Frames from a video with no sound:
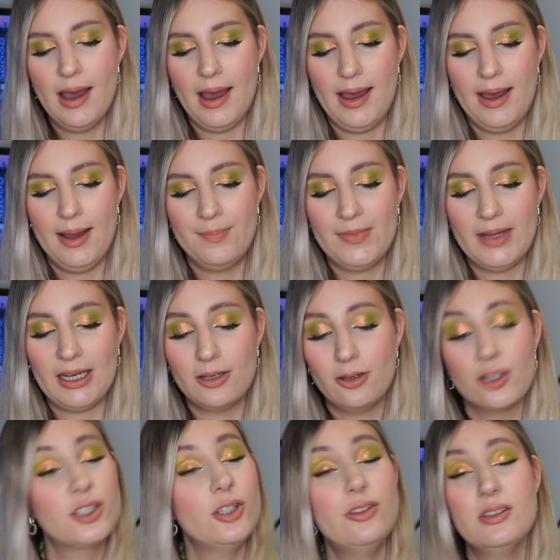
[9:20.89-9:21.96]
I can
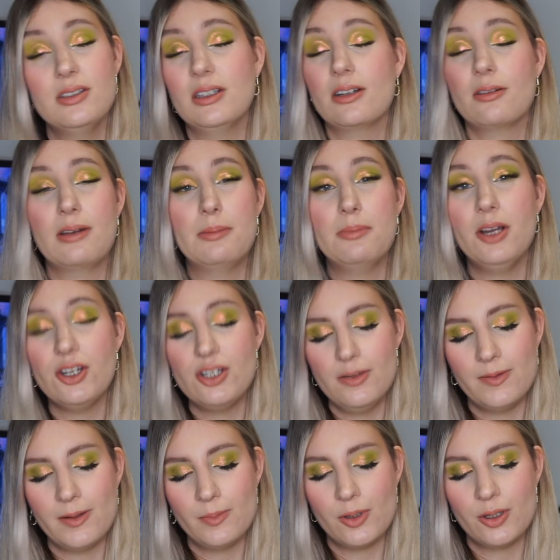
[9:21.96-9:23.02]
also use this as a cream blush
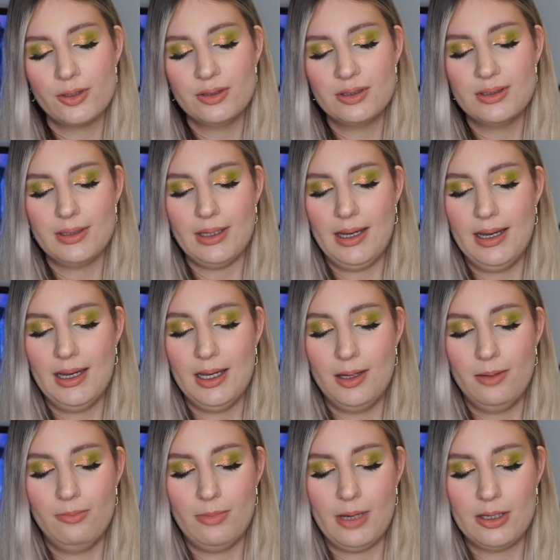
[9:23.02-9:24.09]
if I want.
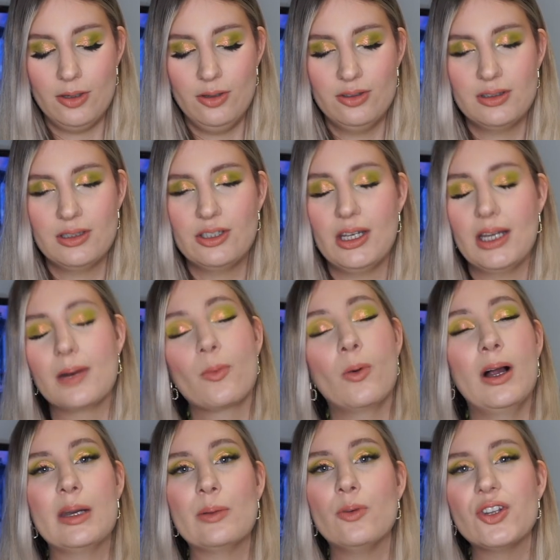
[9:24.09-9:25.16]
I used the shade
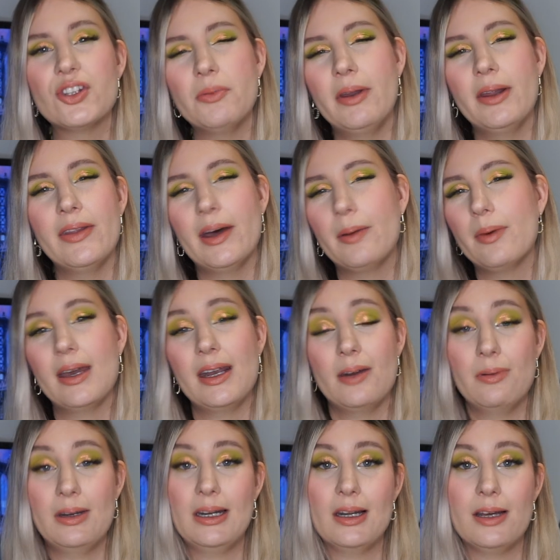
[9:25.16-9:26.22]
Wild Watermelon that way, and I
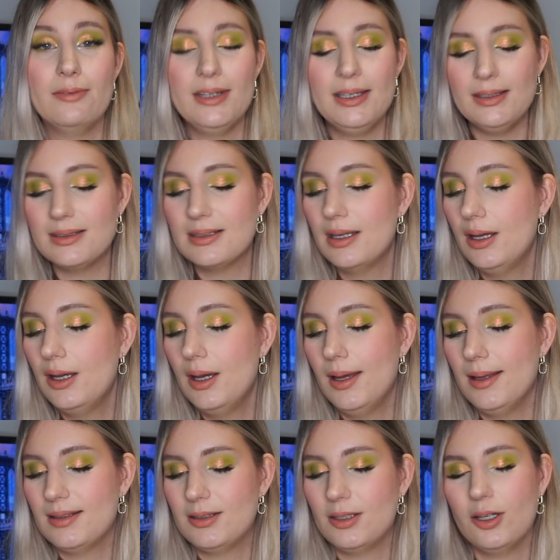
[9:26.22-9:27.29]
really loved it.
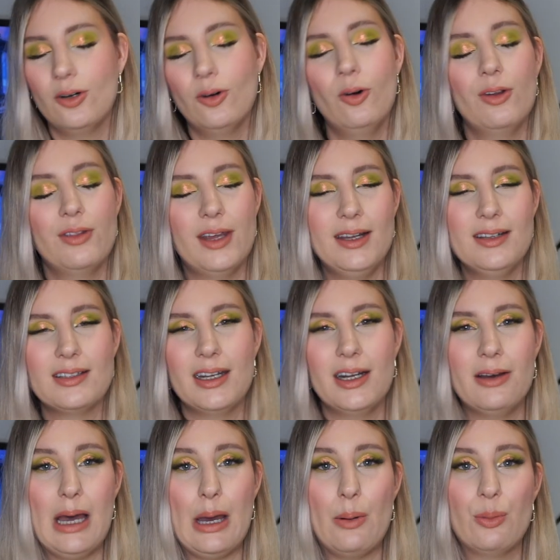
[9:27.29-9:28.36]
So that is kind
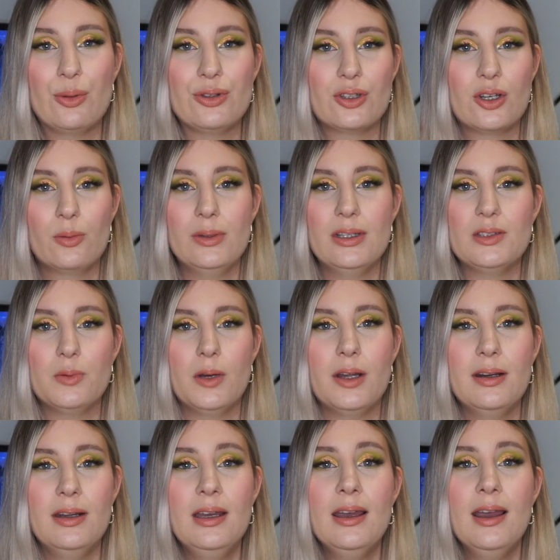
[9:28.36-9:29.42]
of how I want to go with this
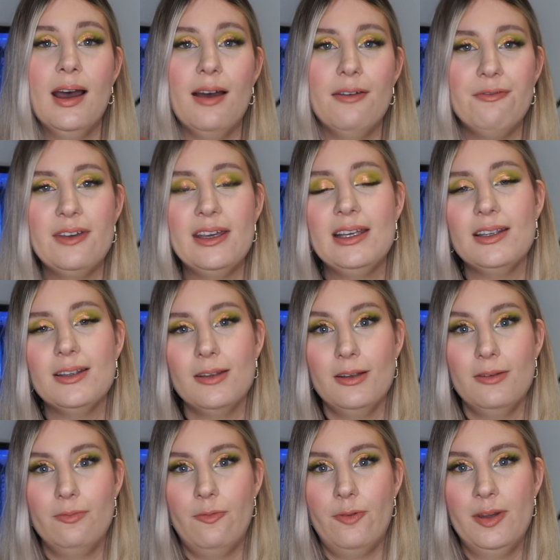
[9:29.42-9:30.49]
one. I think
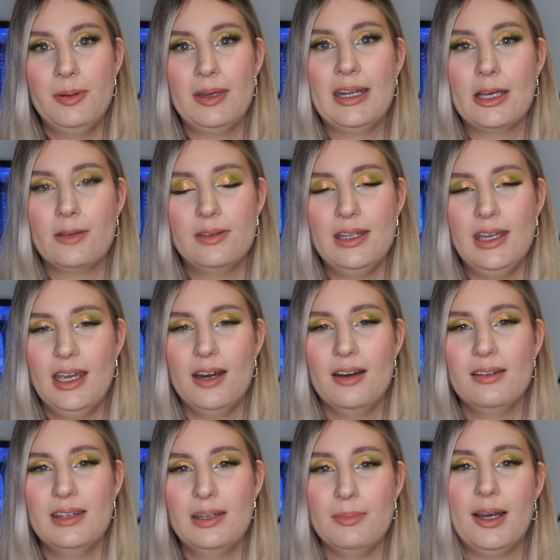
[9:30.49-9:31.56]
for the beginning of the
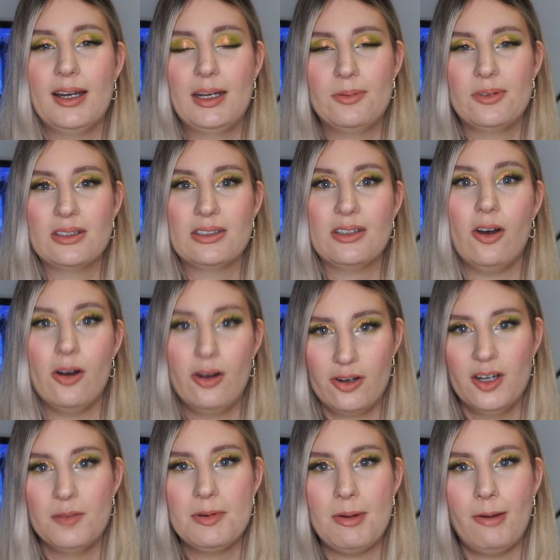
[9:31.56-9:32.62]
year, the MAC lipsticks are
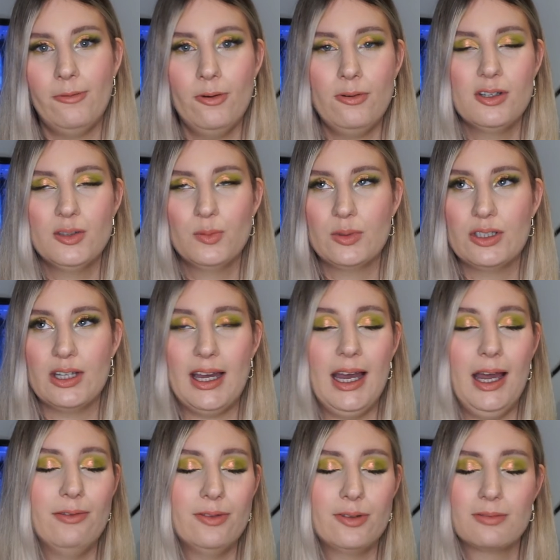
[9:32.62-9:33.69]
going to be my focus, which I
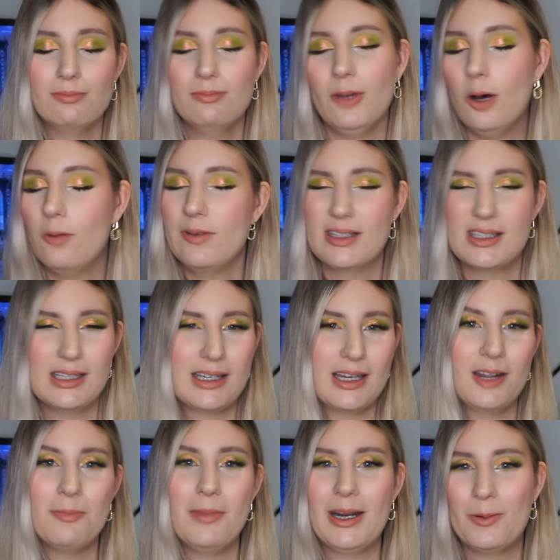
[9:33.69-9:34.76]
have obviously
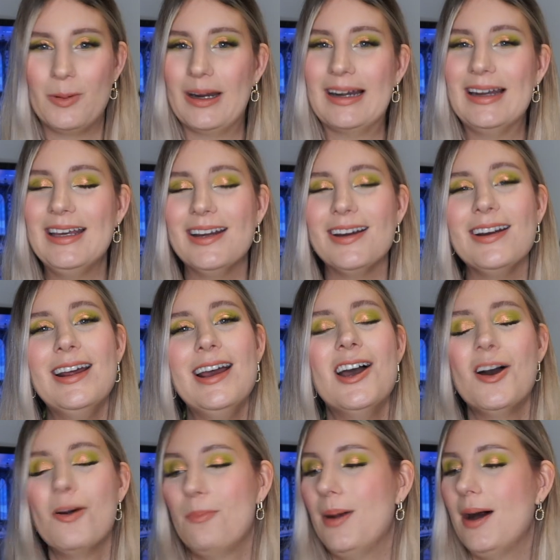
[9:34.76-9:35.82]
kind of made quite clear,
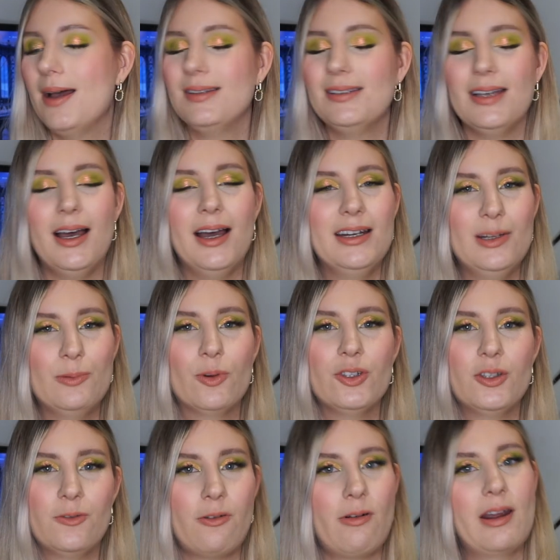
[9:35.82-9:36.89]
but I did
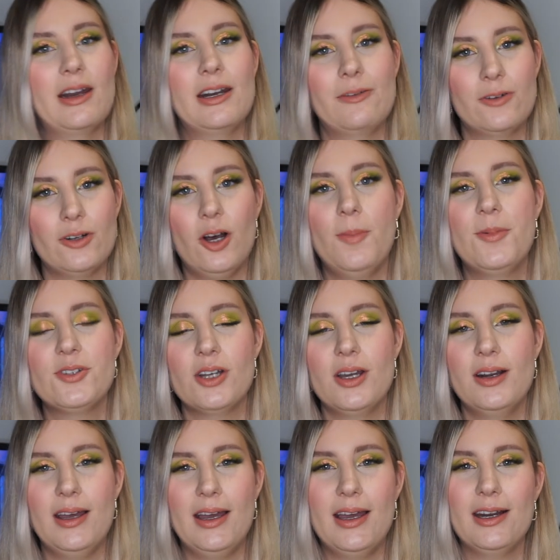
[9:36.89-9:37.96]
want to throw in a different
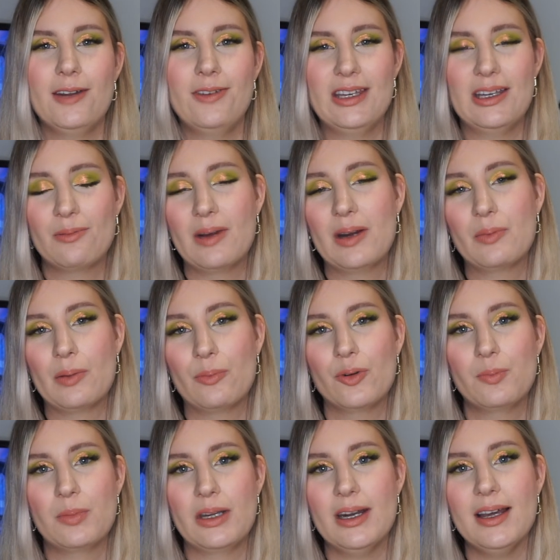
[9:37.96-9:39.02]
option, and I think a red one
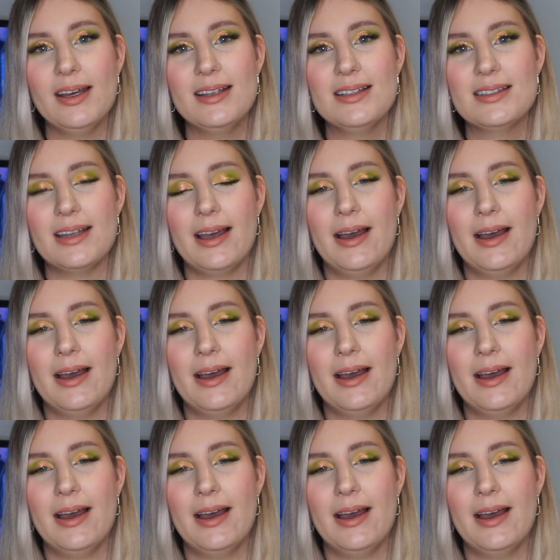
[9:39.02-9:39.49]
would be nice.